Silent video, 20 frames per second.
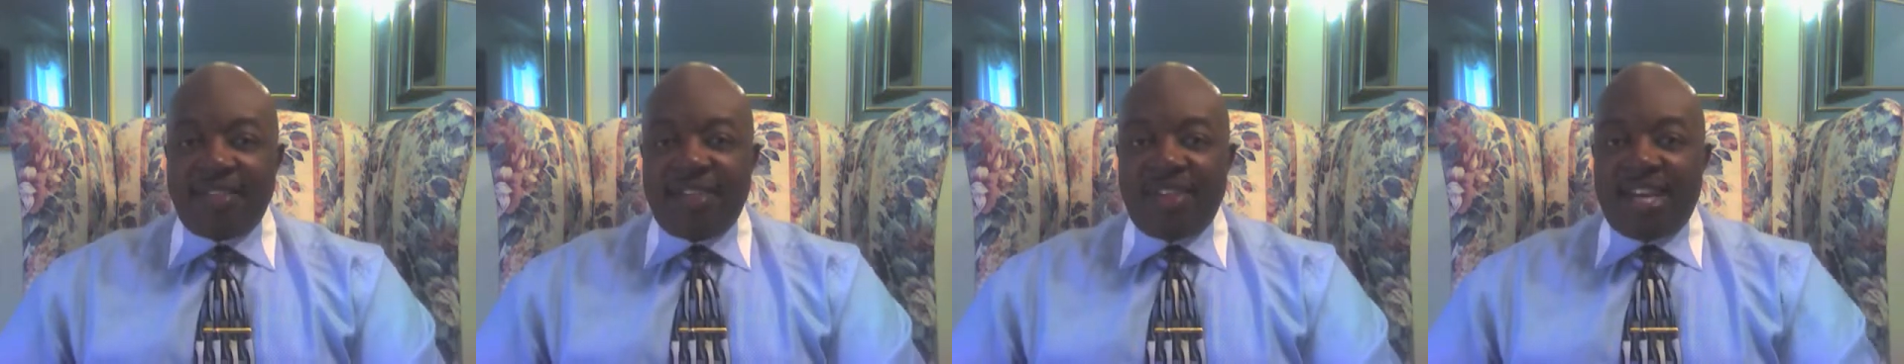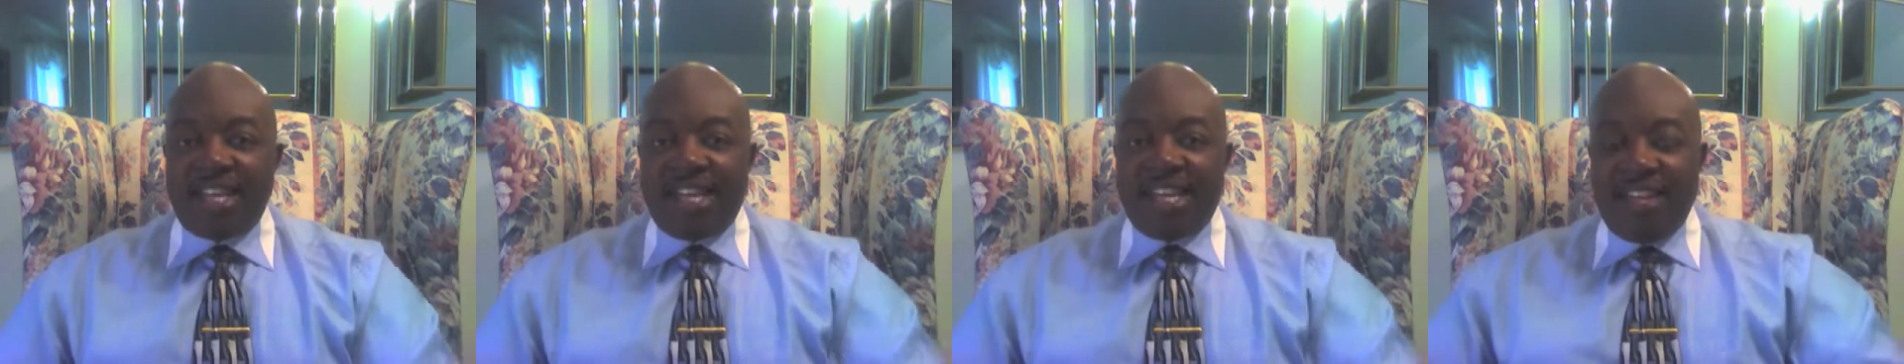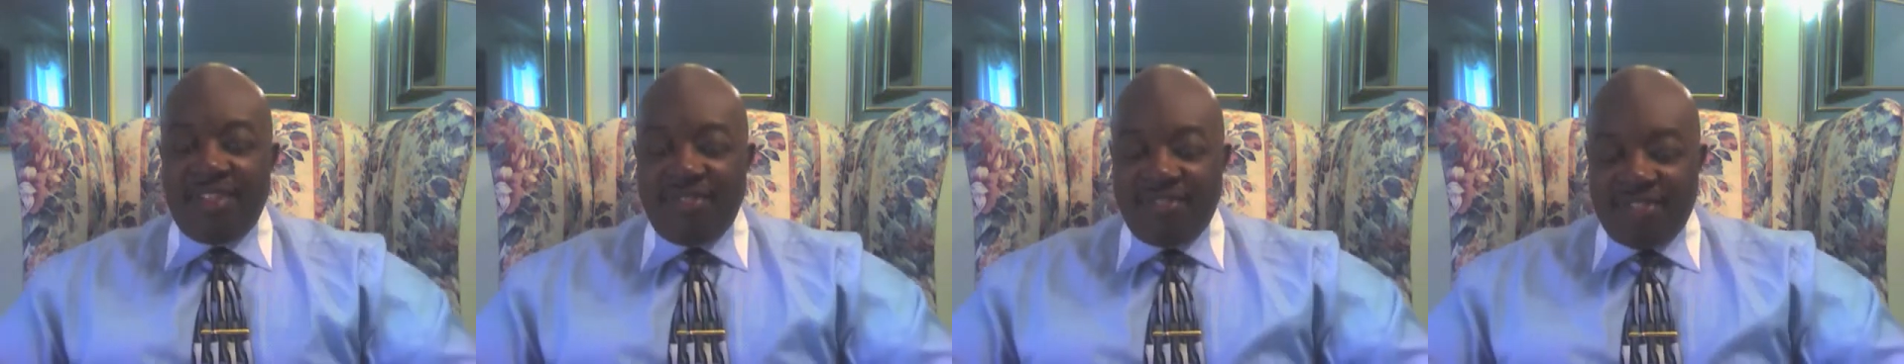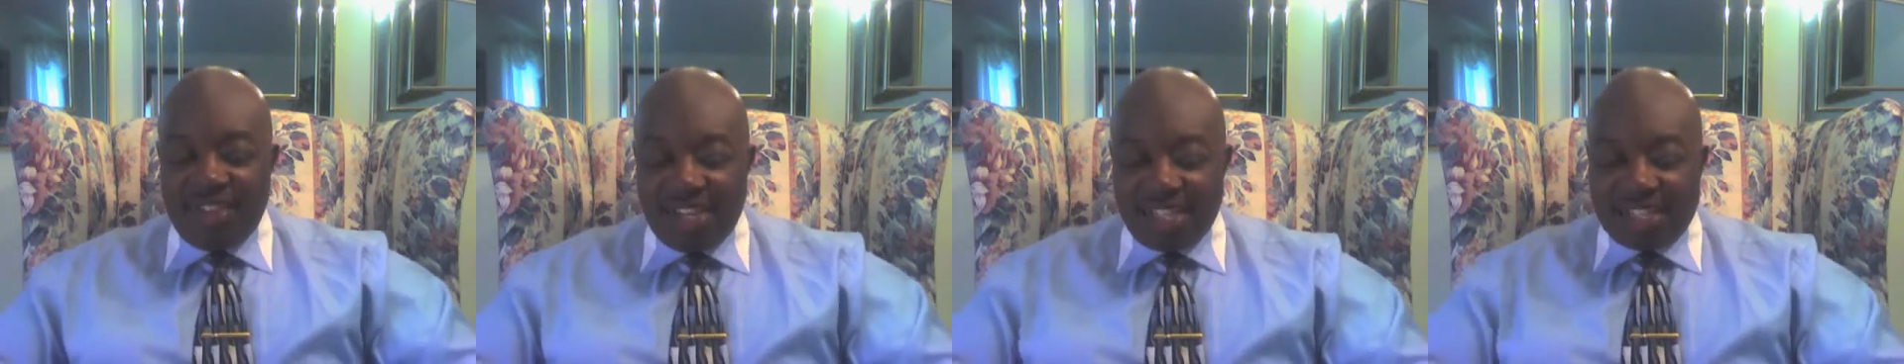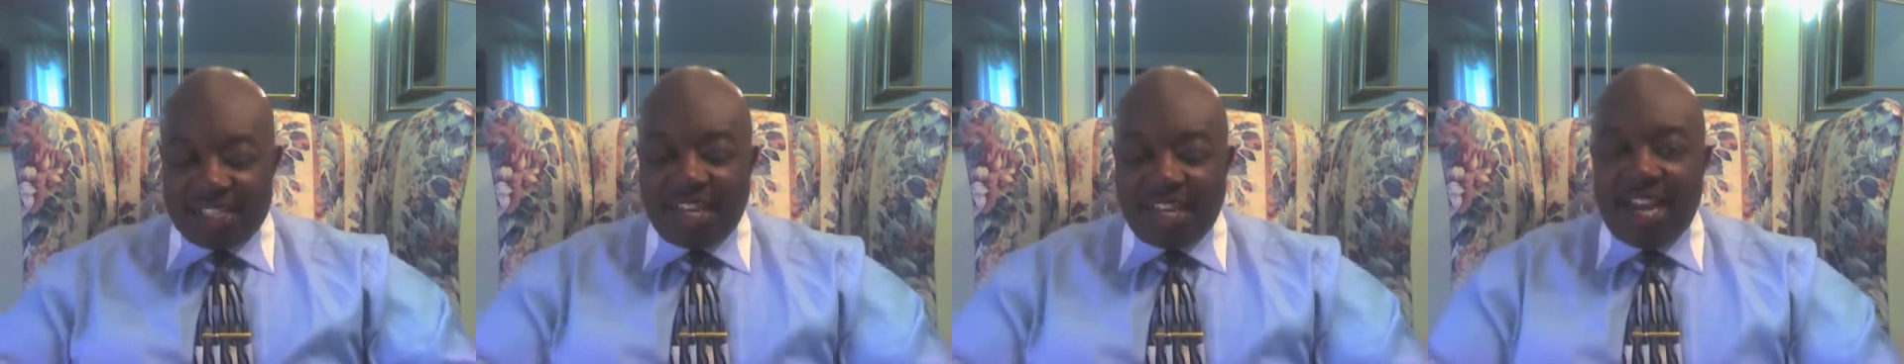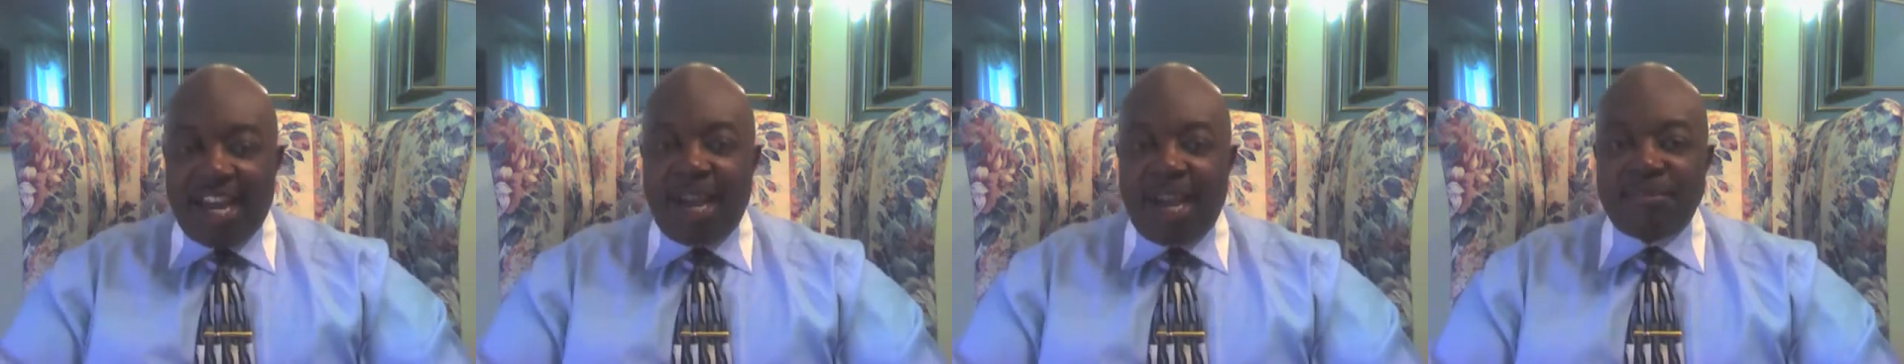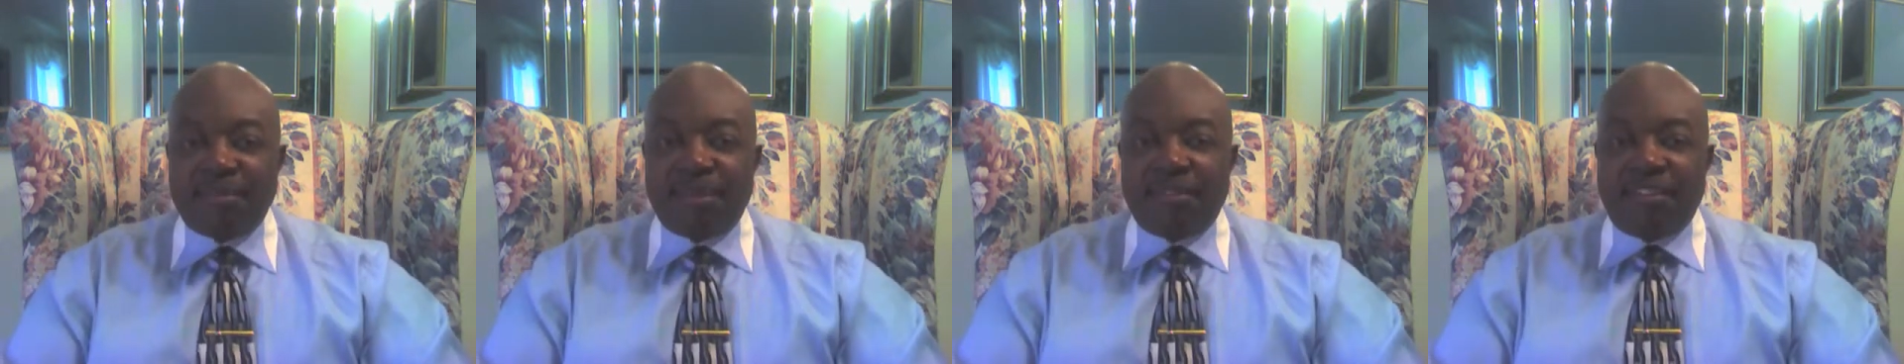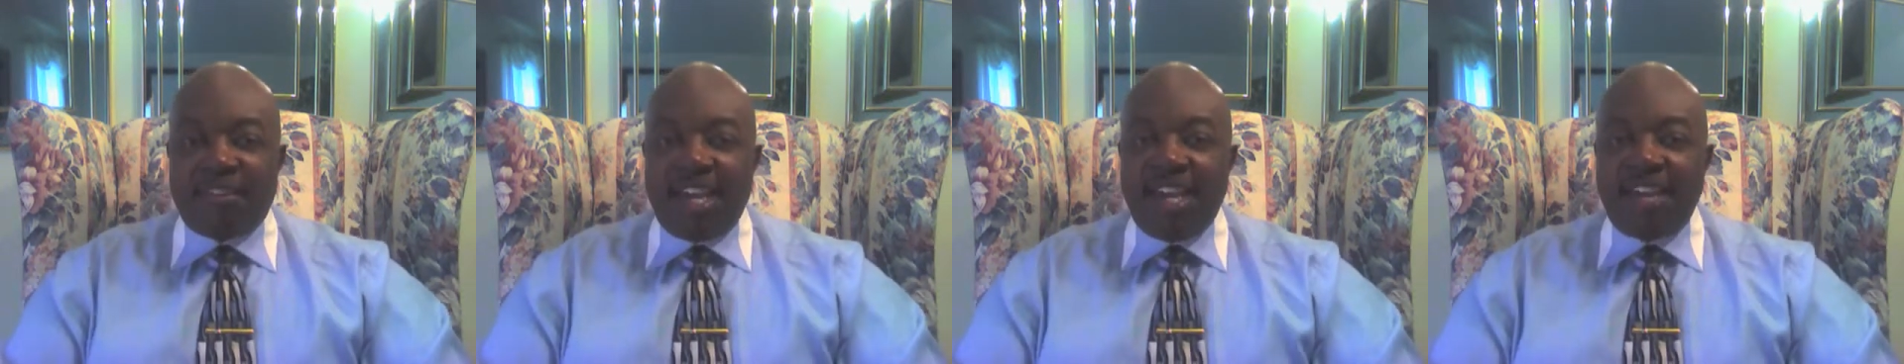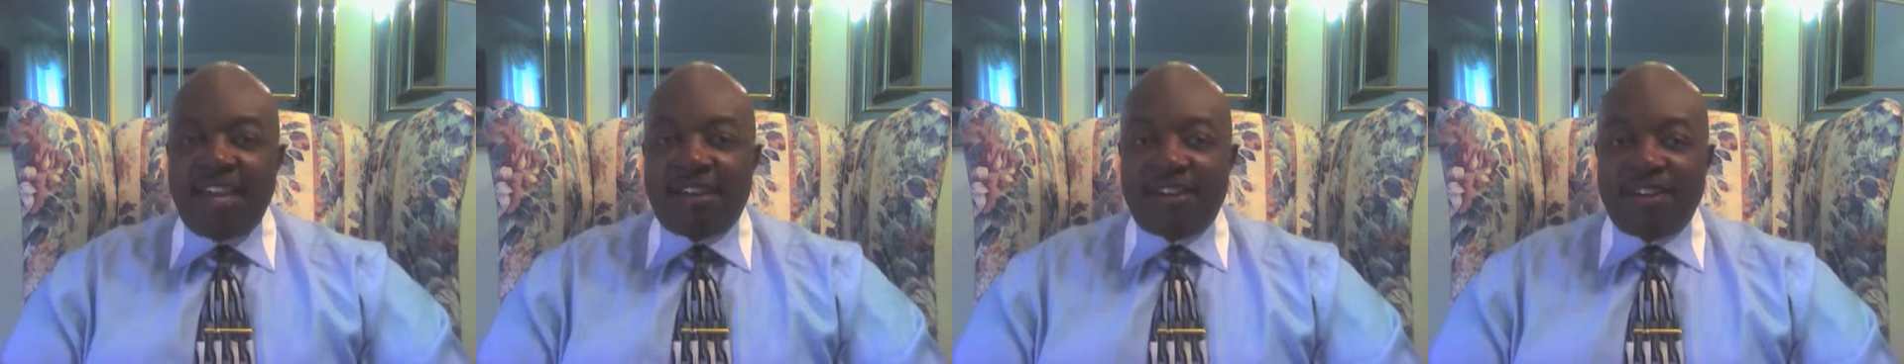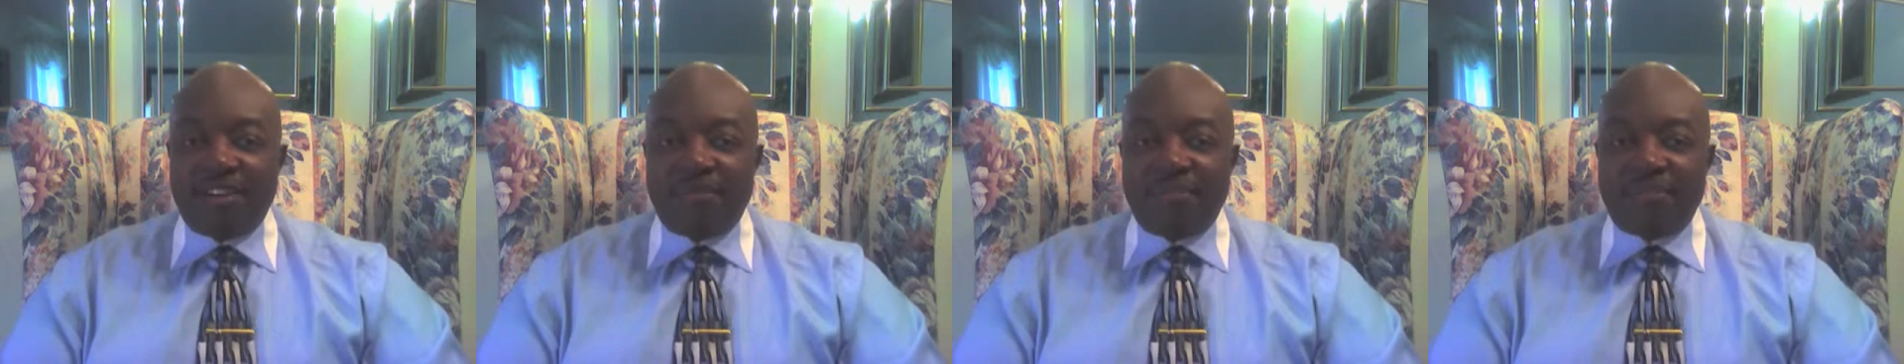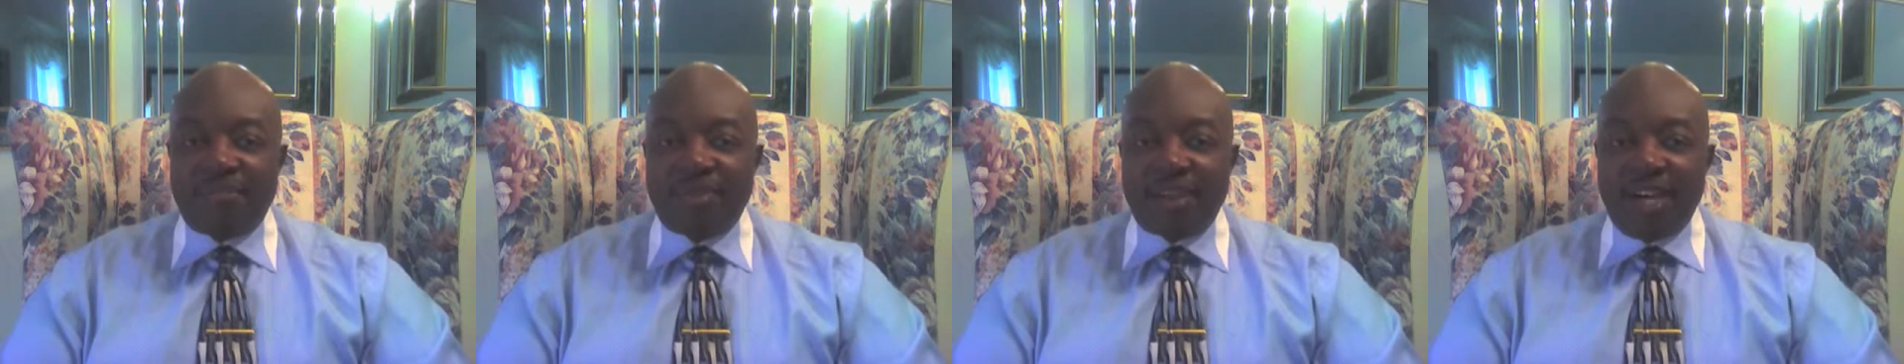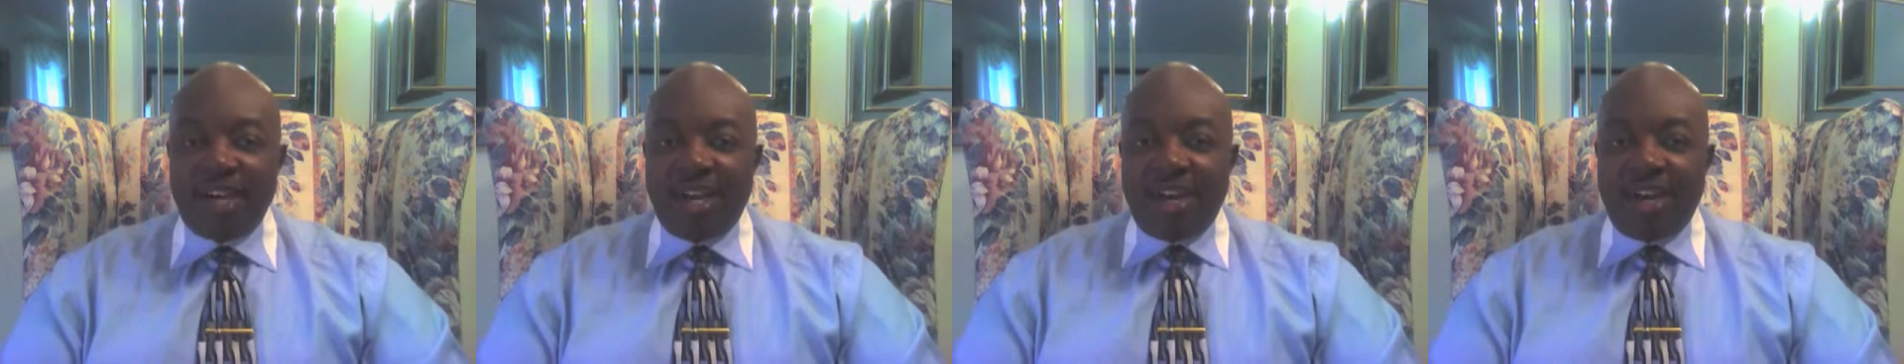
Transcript: that in these times of anger,